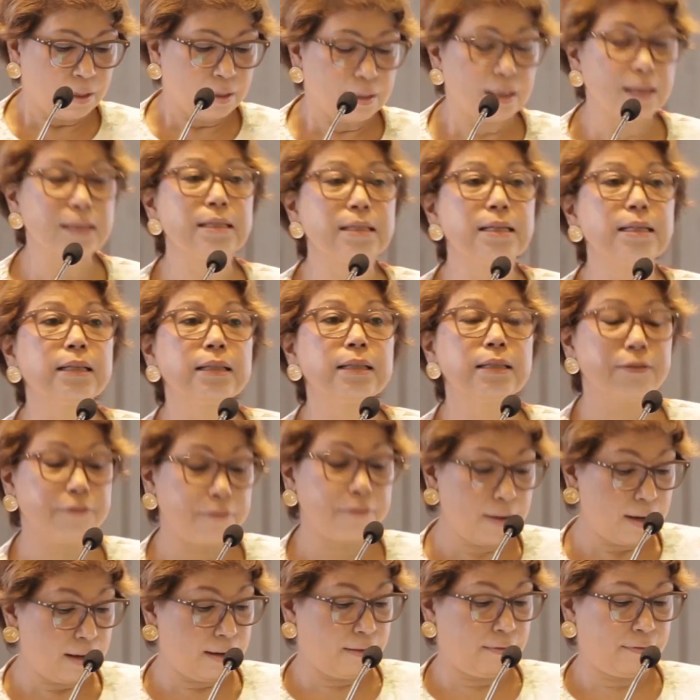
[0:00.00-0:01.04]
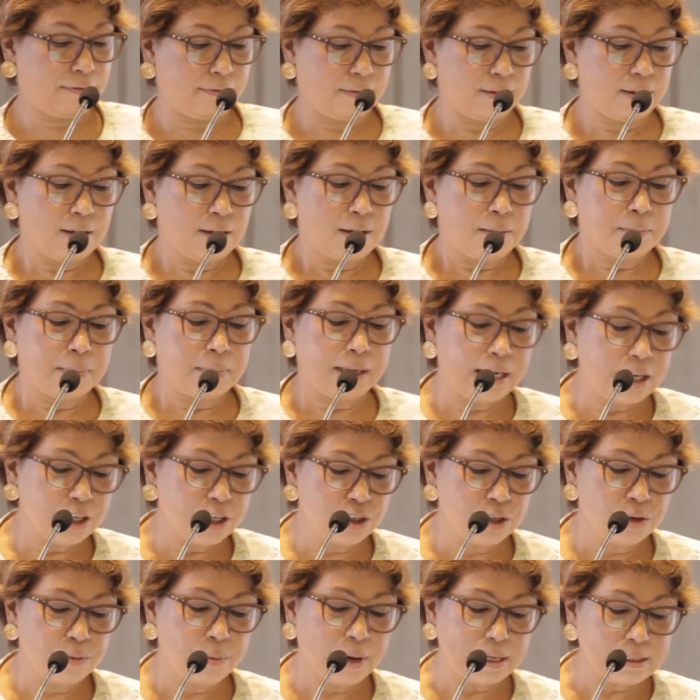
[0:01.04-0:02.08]
1995,
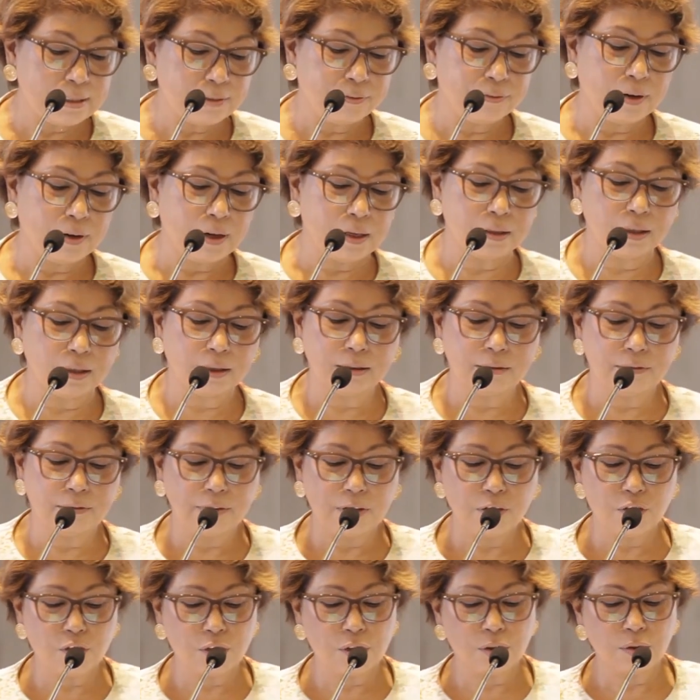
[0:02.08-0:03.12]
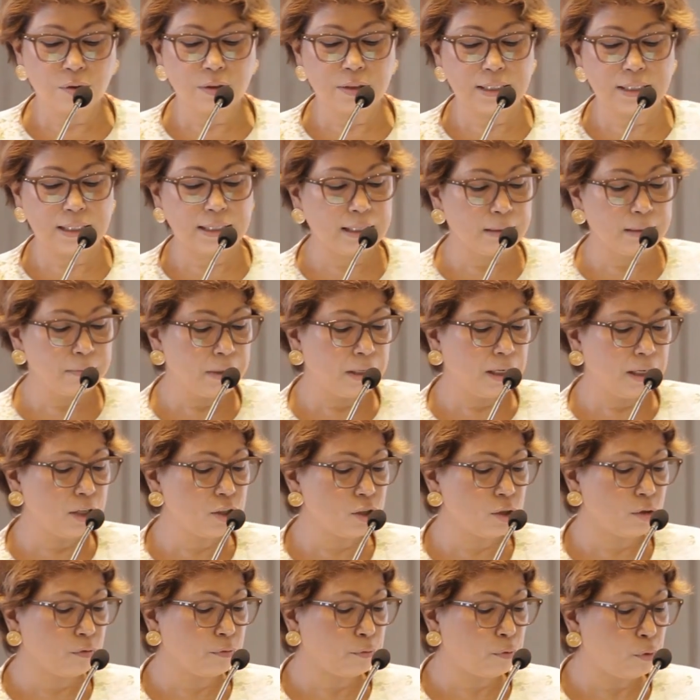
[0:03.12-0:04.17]
Malaysia ratified the Convention on the
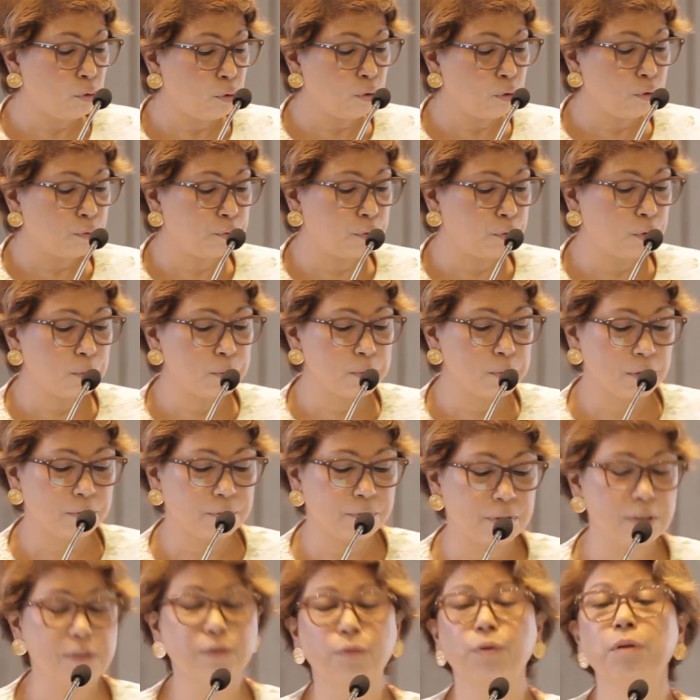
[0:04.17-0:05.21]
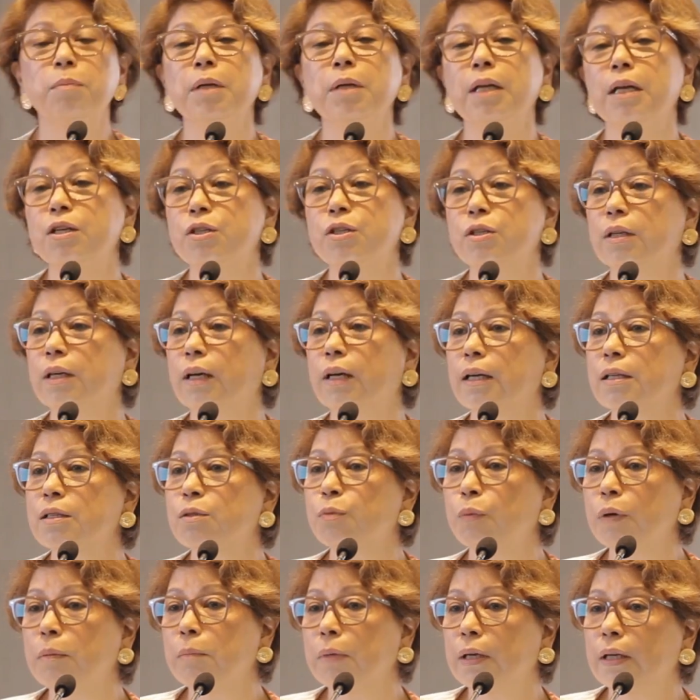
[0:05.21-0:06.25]
Elimination of All Forms of Discrimination
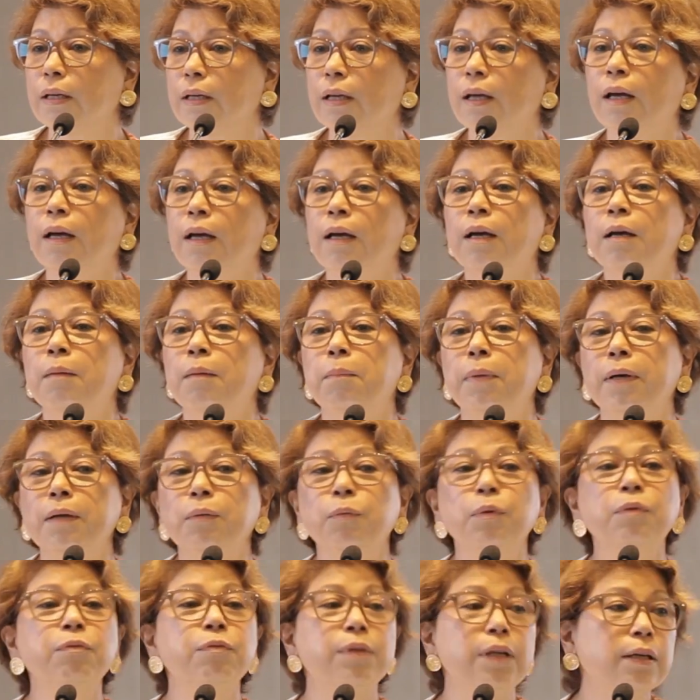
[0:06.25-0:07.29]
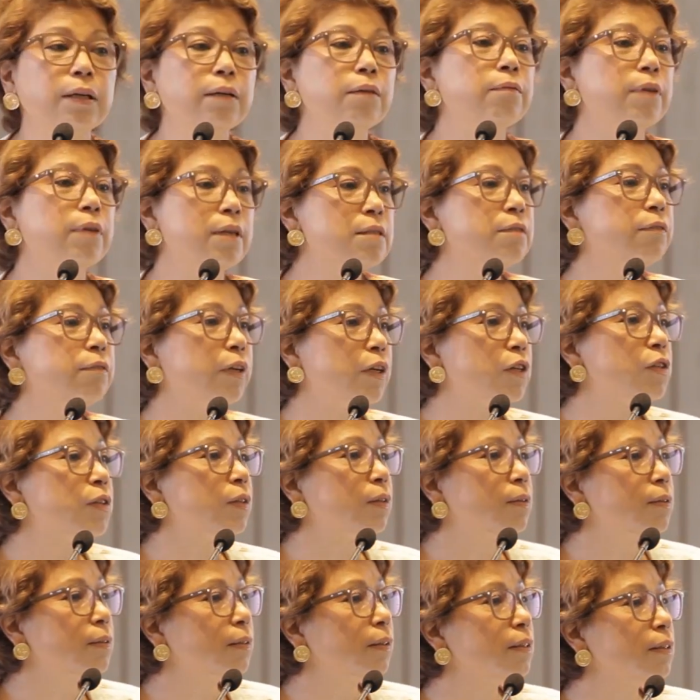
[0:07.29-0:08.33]
Against Women, but we've taken
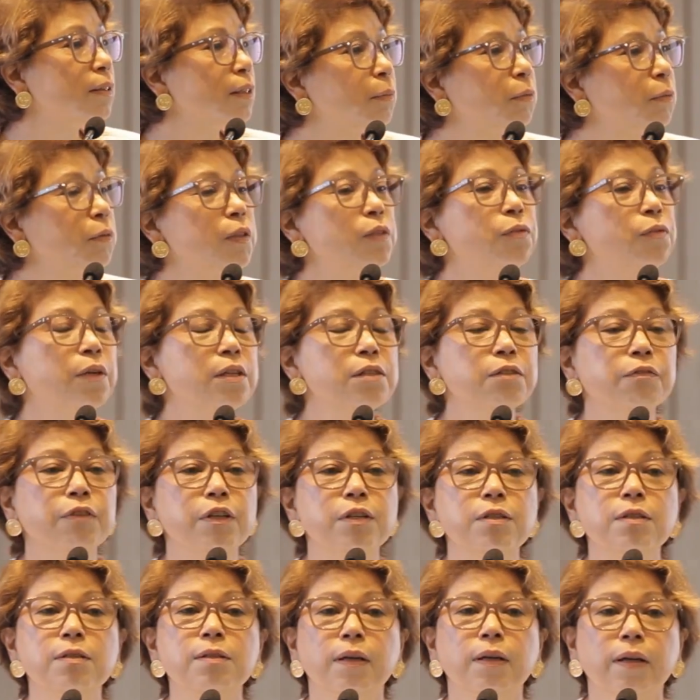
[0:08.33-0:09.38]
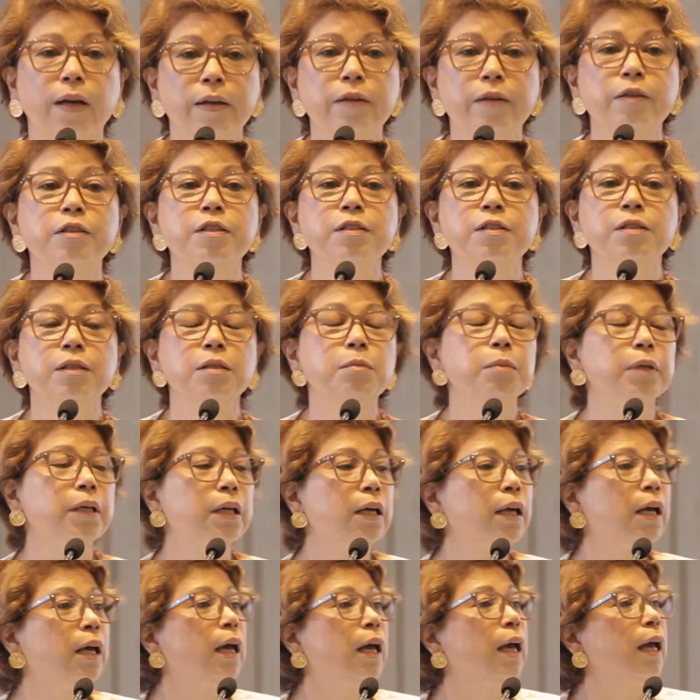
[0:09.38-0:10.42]
reservations, and some of these reservations are kind of disturbing.
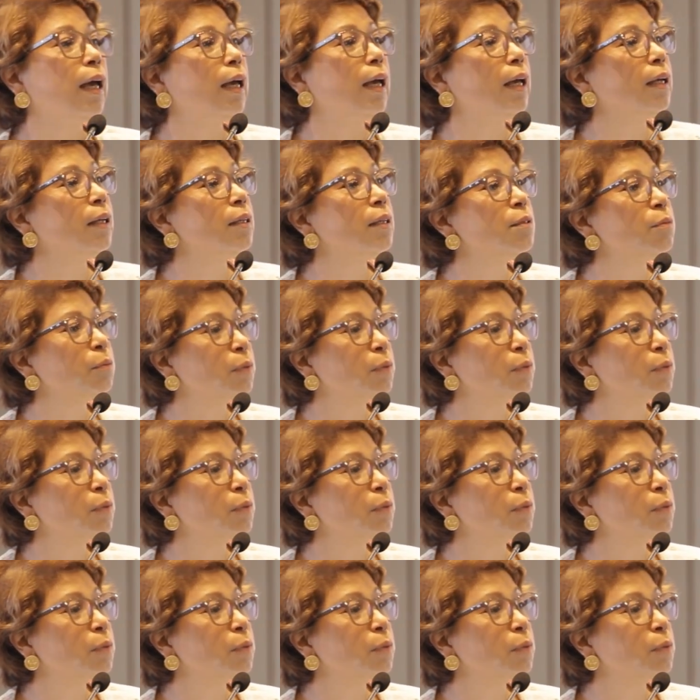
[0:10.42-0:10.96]
And